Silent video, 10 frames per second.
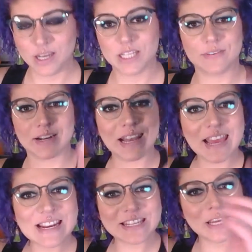It's very
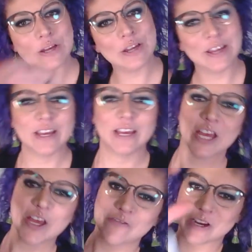light,
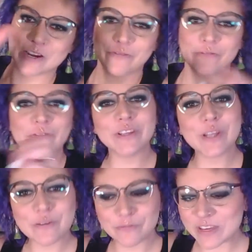very
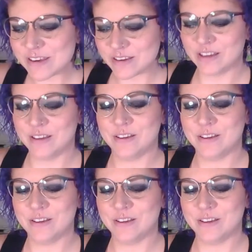fluffy.